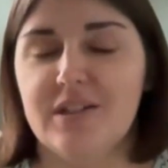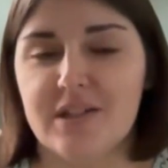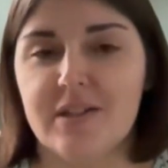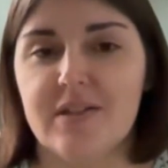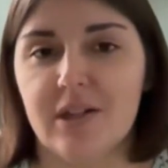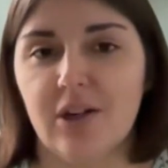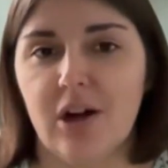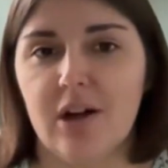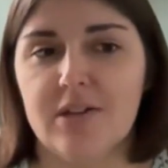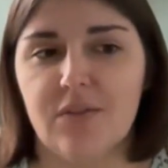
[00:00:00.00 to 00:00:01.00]
consistency
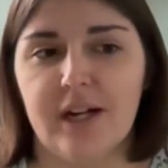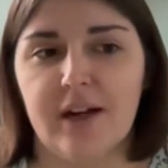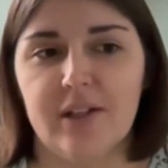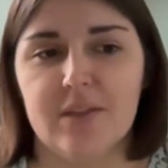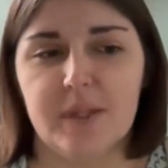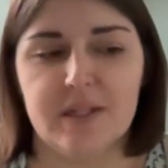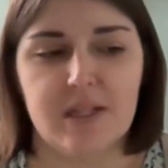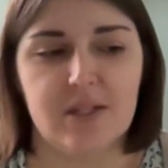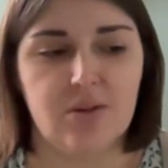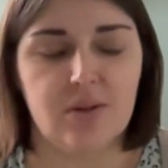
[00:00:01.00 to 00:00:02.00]
across different outlets.
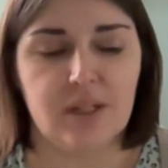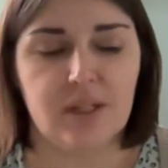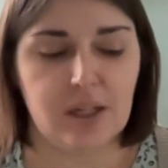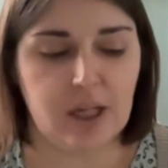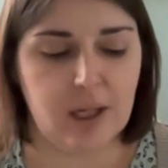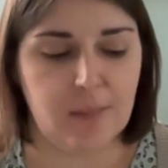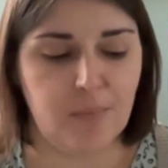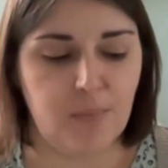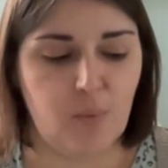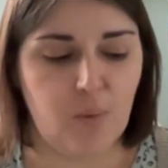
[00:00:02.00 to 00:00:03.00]
Because I do think
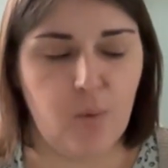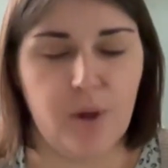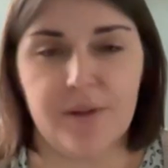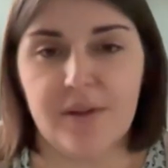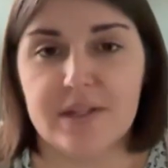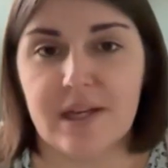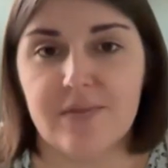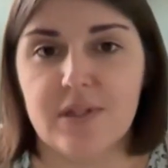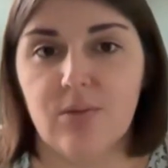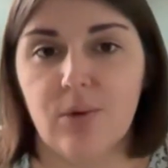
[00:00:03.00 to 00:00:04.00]
one of the things
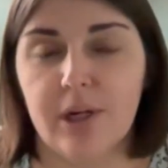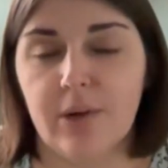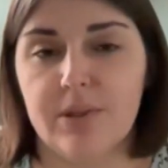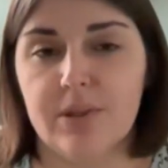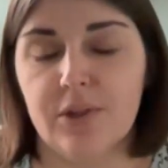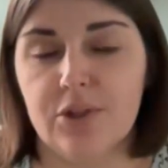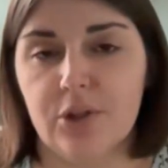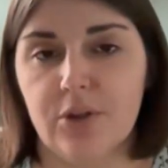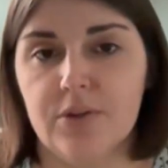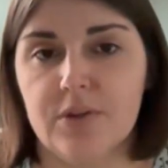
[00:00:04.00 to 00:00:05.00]
I've seen working with different
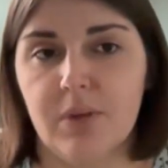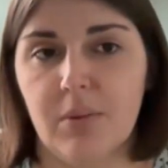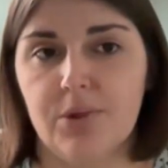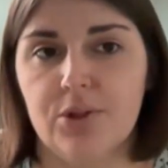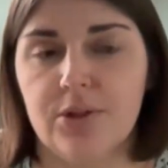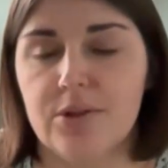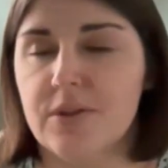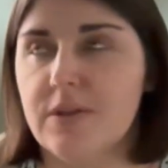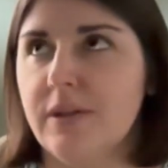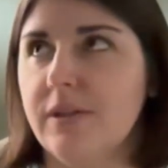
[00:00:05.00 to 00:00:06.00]
journals and
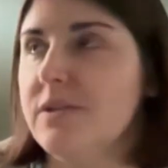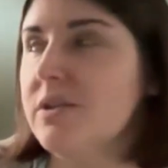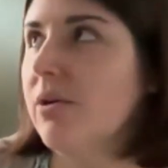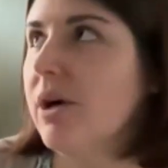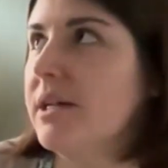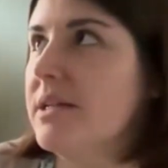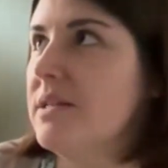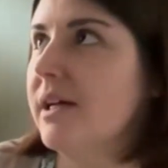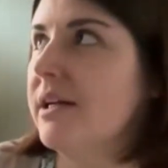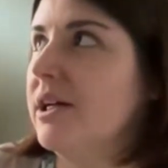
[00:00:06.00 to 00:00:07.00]
publishers and so on
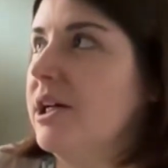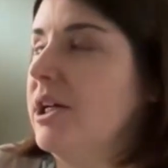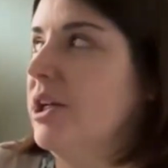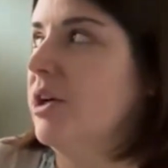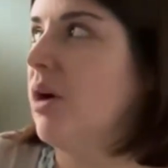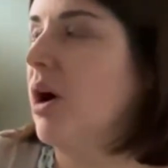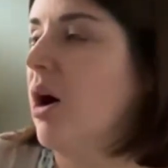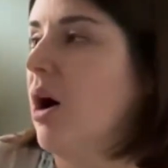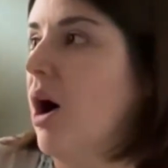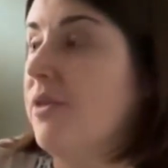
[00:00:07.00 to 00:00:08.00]
is that
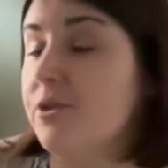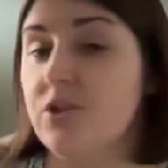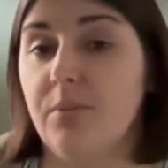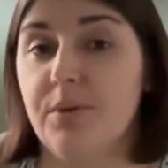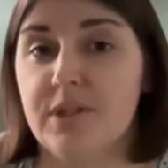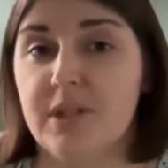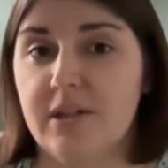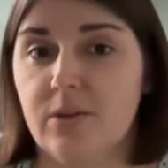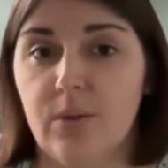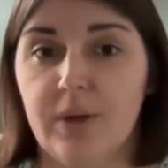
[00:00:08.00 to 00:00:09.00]
authors are
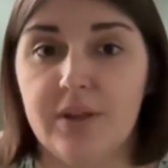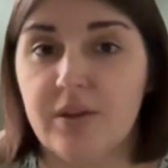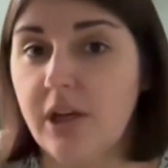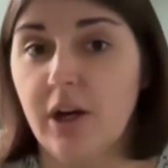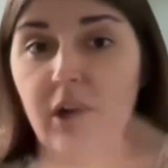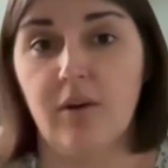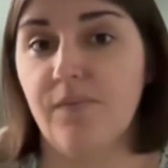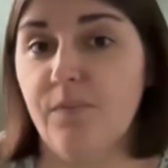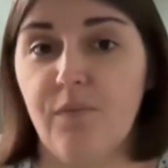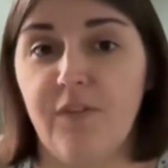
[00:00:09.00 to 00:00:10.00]
presented with
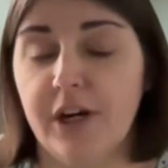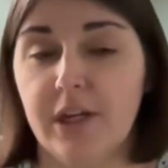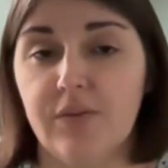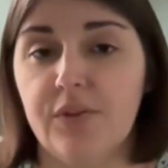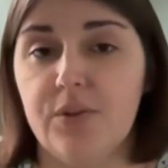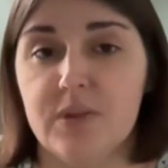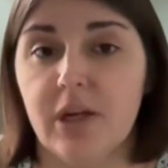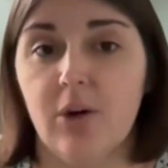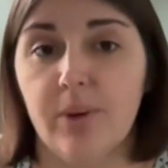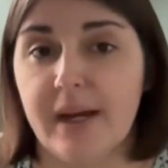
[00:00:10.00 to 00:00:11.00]
a very
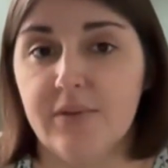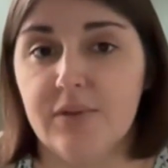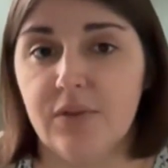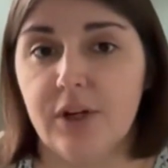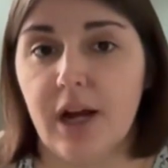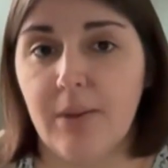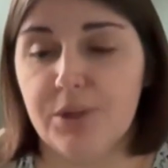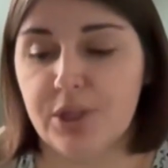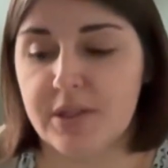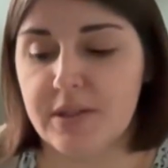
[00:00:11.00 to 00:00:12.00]
confusing array of different
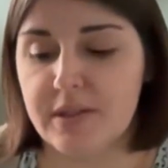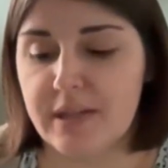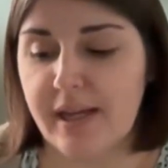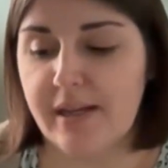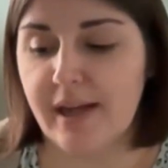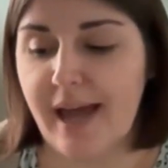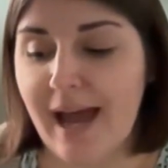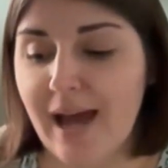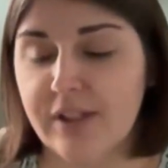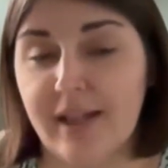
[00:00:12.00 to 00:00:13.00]
options, and
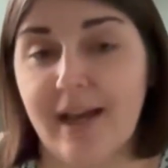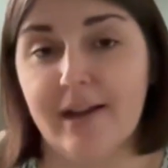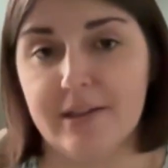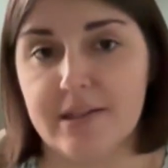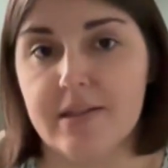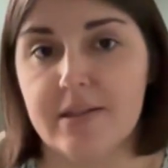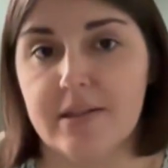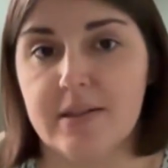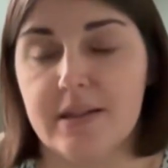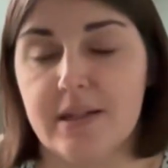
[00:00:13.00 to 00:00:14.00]
having that
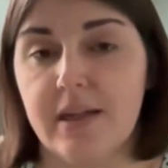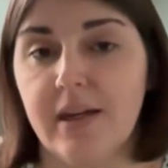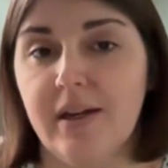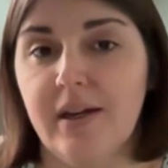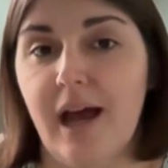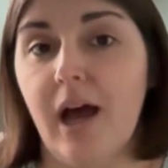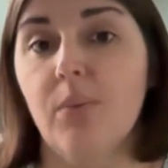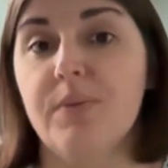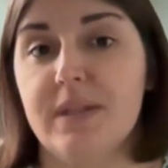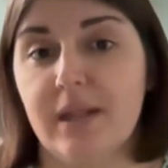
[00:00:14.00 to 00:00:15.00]
consistency
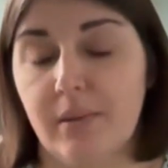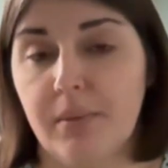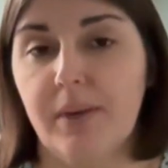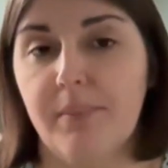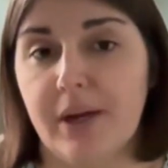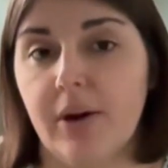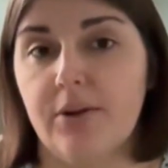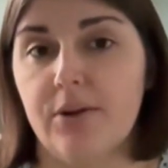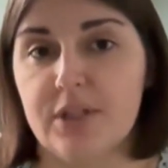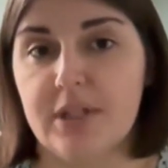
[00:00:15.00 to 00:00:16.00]
helps them
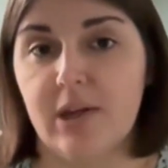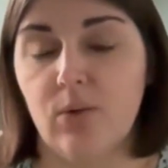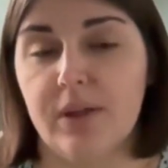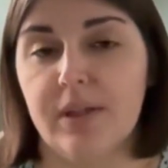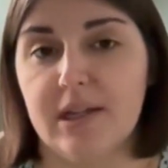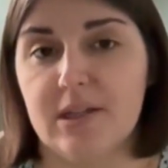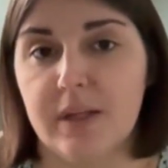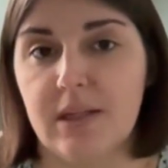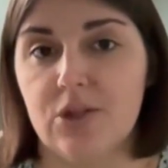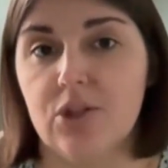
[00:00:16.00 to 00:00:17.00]
better understand what the
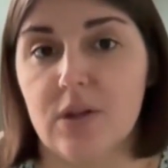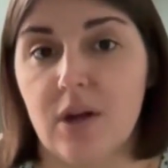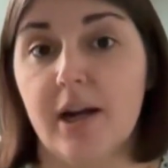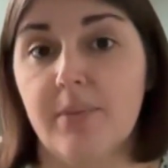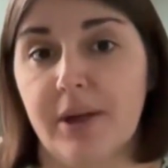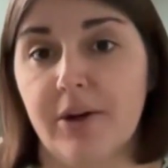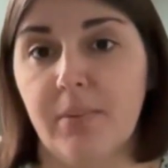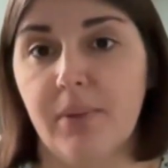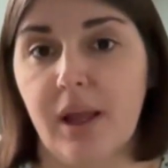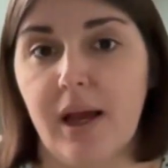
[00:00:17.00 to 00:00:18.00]
expectations are and better
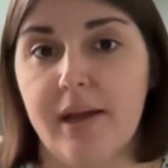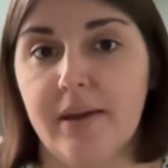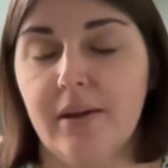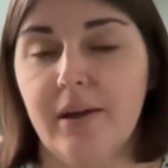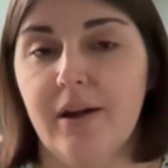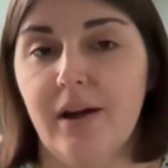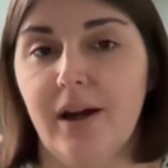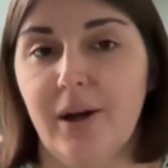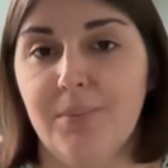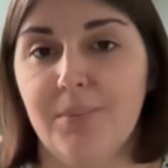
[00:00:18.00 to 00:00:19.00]
comply.
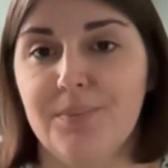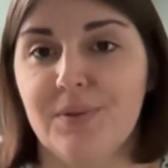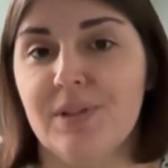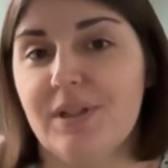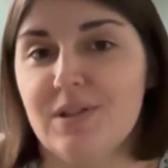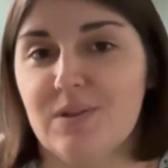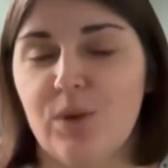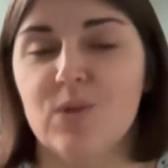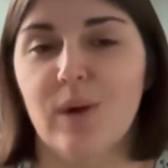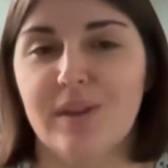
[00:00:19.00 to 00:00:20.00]
So
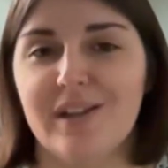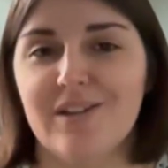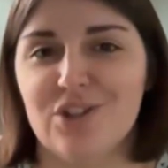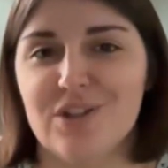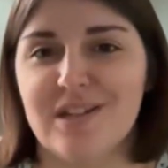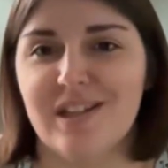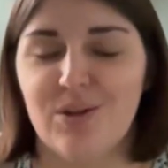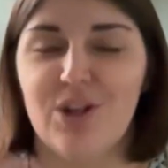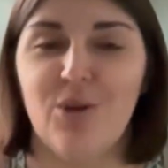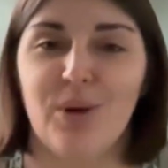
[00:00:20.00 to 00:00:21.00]
it's one thing to just say
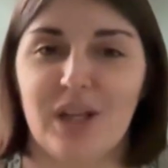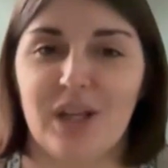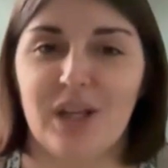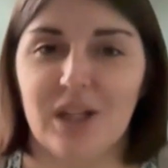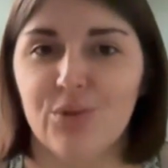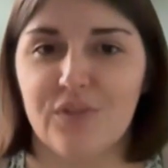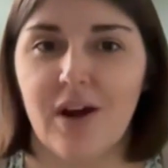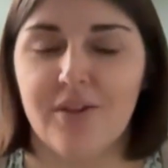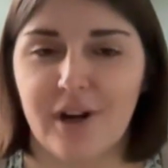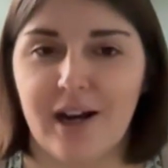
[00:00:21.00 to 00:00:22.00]
that we can improve the
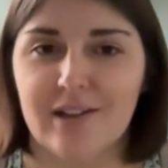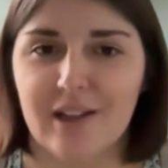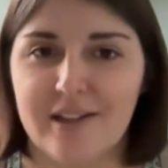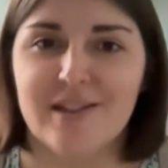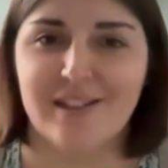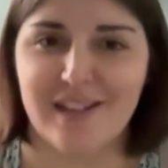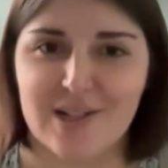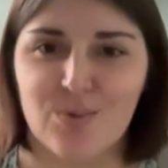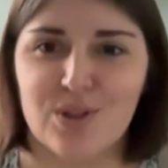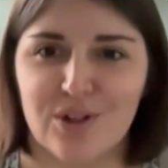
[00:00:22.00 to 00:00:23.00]
author guidelines. Like,
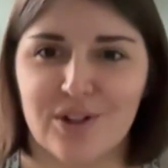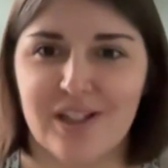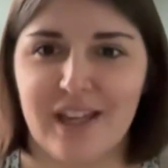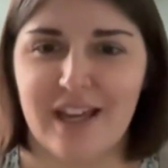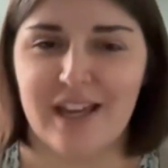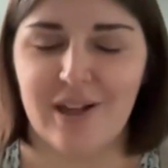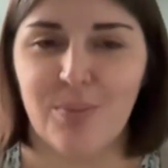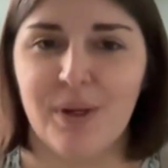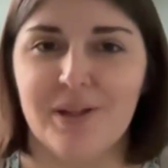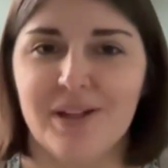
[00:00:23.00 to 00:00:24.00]
yes, we certainly
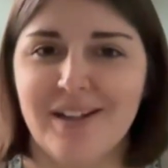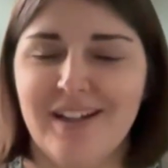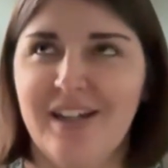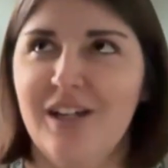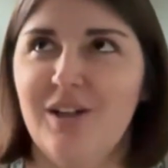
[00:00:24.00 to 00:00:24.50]
can, but